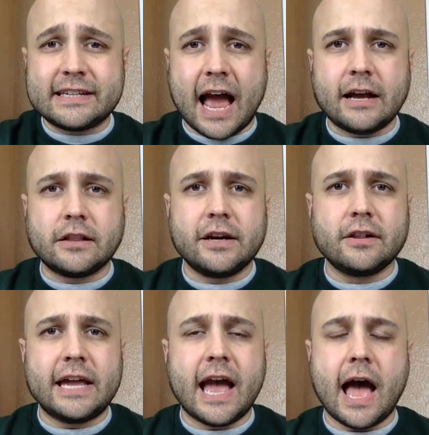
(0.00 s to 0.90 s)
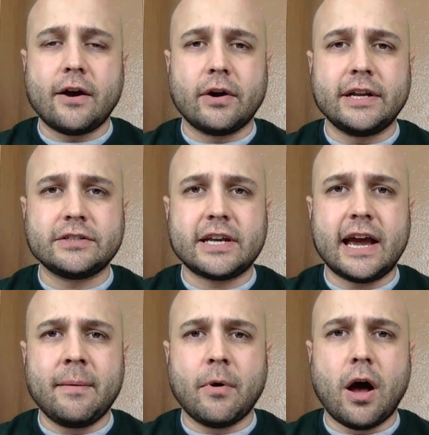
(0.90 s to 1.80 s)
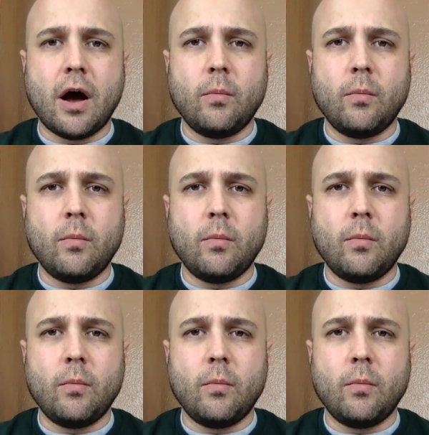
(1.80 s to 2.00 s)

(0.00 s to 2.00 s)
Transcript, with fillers: guy clearly had on his camera